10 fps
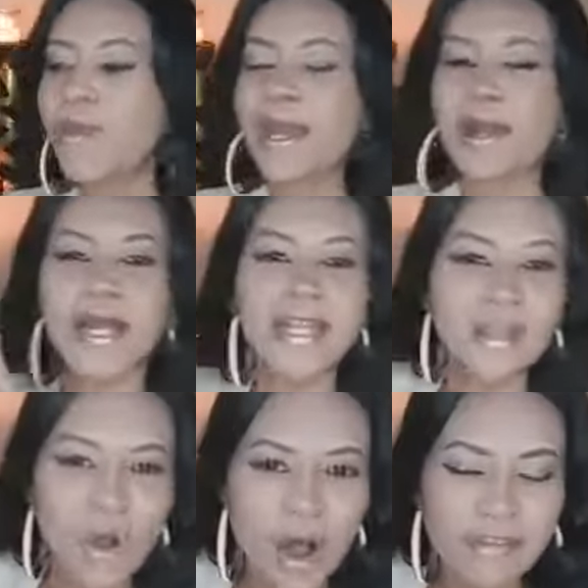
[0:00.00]
are
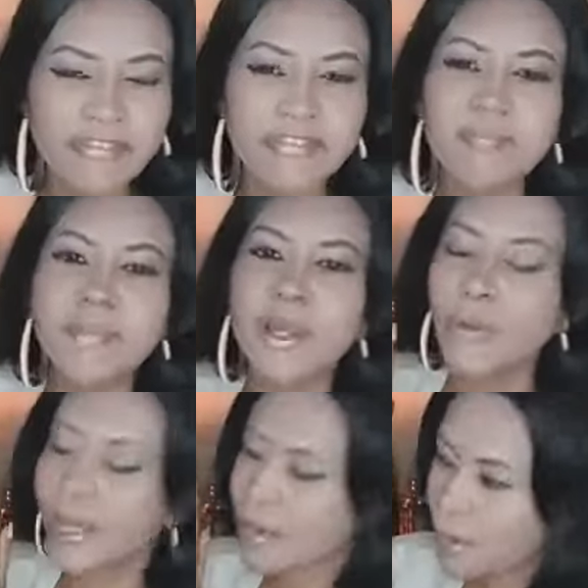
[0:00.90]
cutting off.
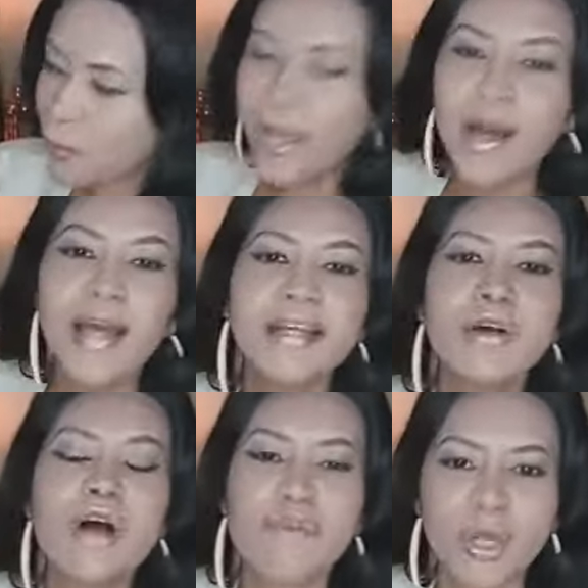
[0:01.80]
We're, cut, we're
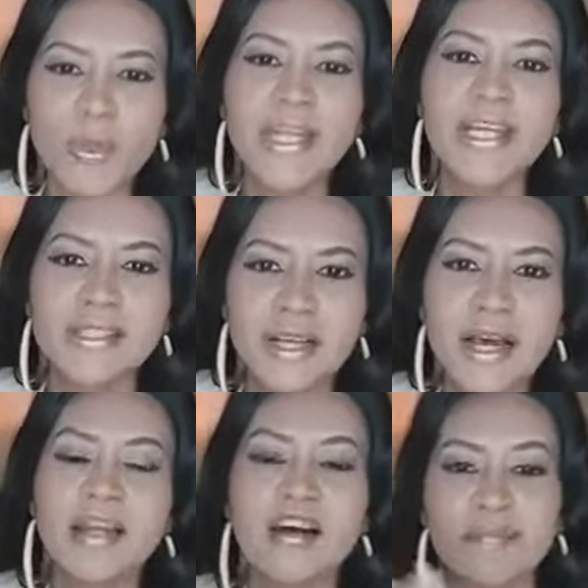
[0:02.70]
cutting off what we need to
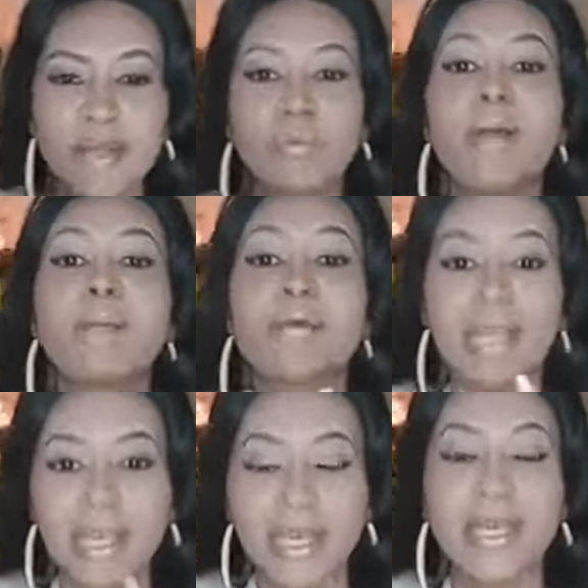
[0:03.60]
cut off, but we're
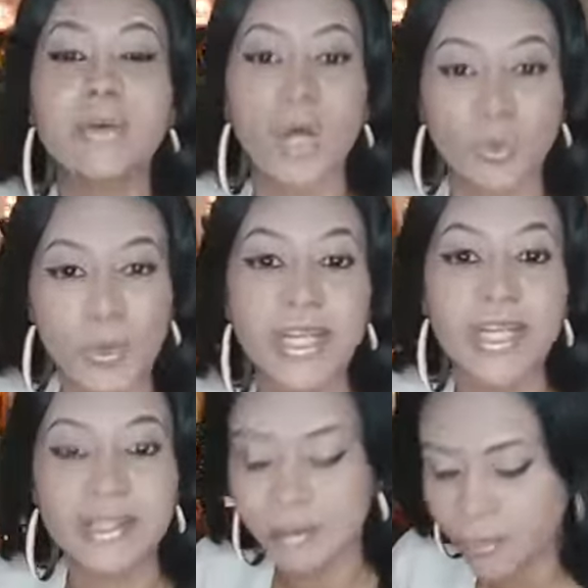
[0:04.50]
bringing in what we
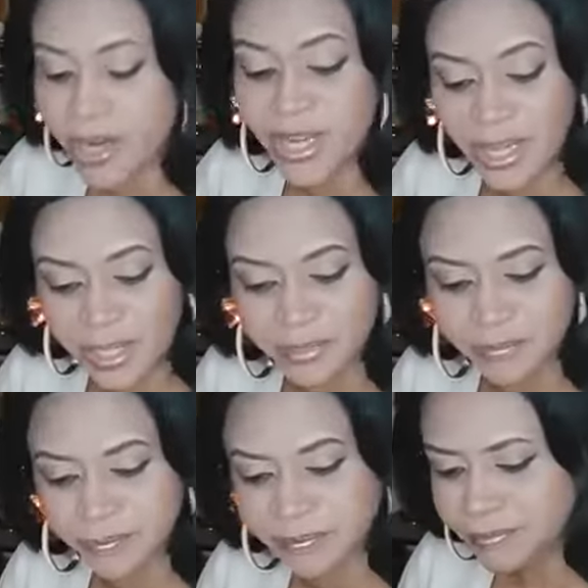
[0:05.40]
need to bring
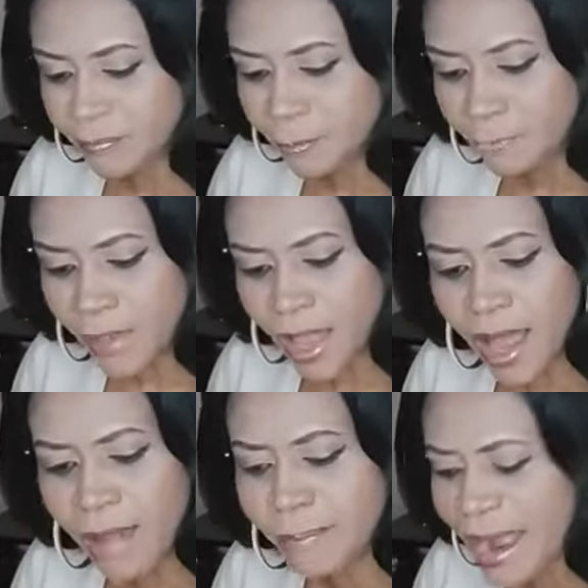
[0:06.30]
in
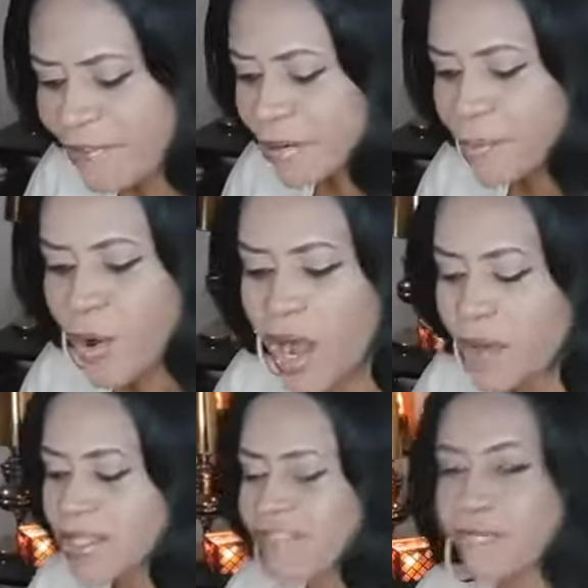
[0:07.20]
um, Barak
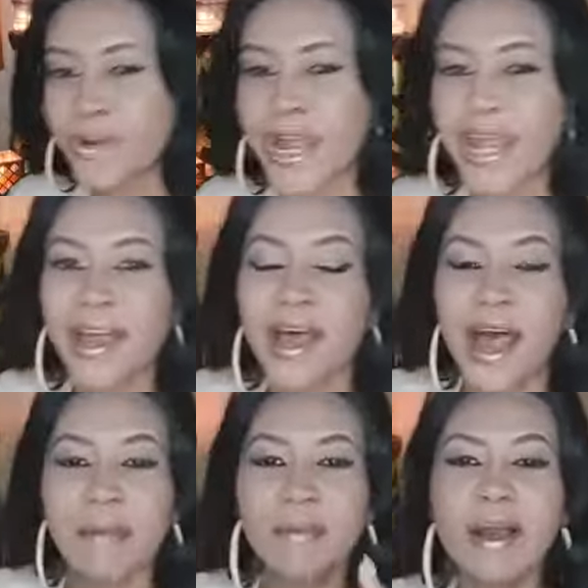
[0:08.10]
House of Prayer.
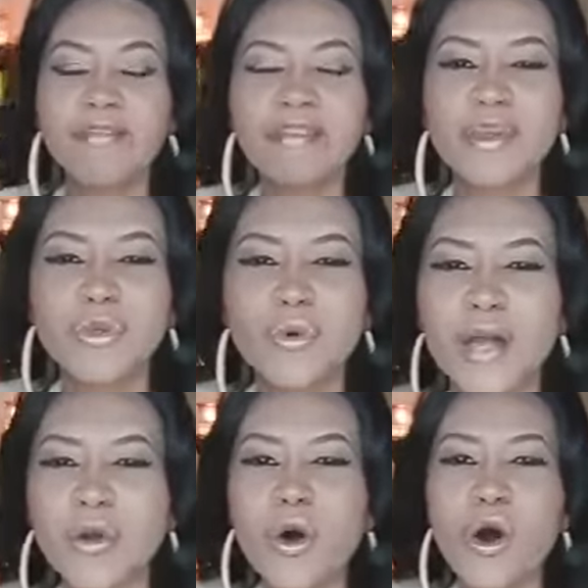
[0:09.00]
I'm covering you
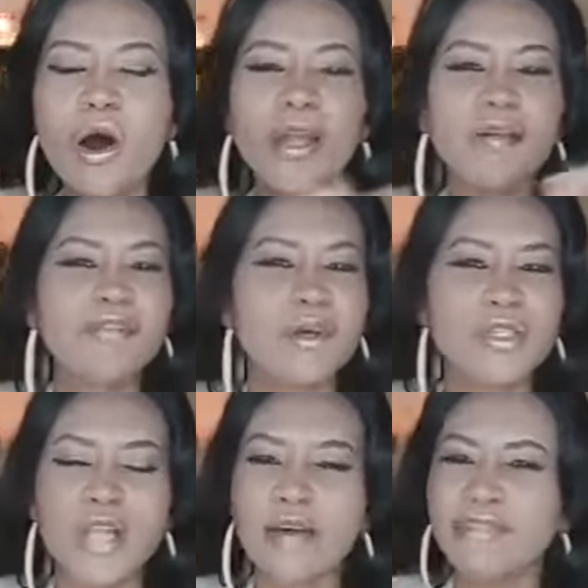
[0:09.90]
and all of
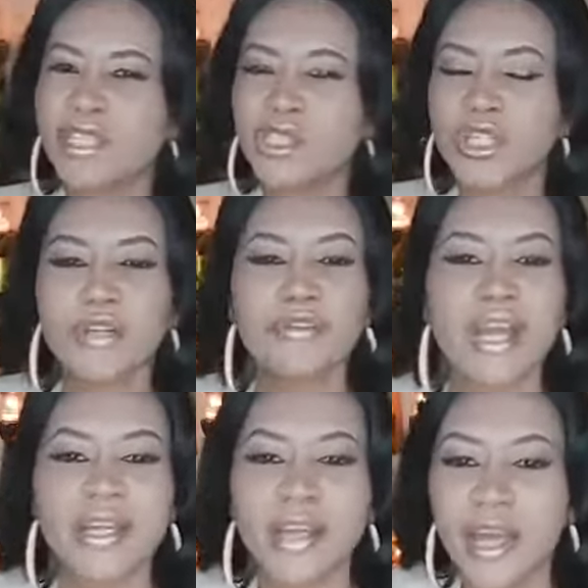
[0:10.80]
those lovely
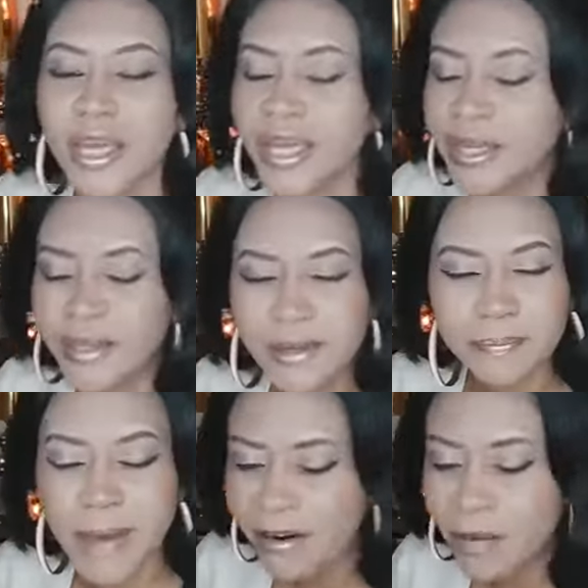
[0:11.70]
children in the
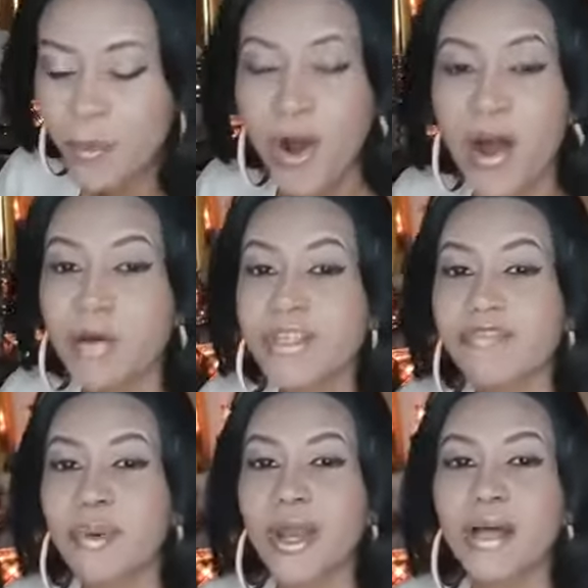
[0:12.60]
Barak House
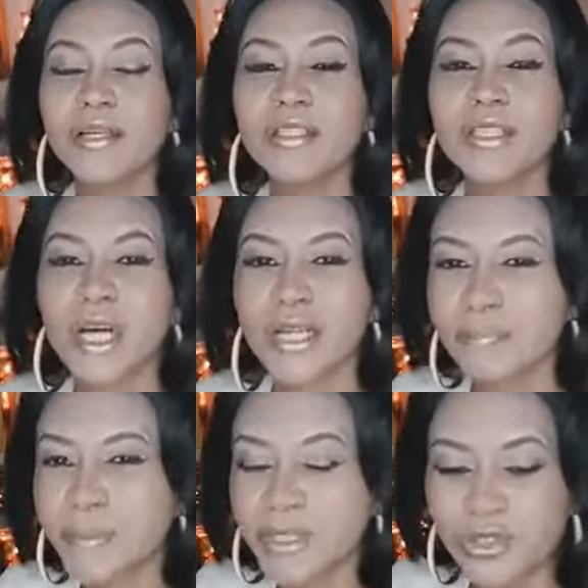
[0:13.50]
of Prayer under John
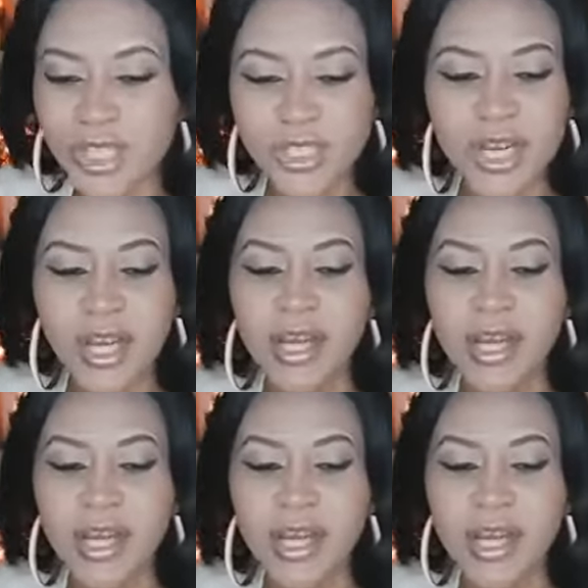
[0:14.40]
and Patricia,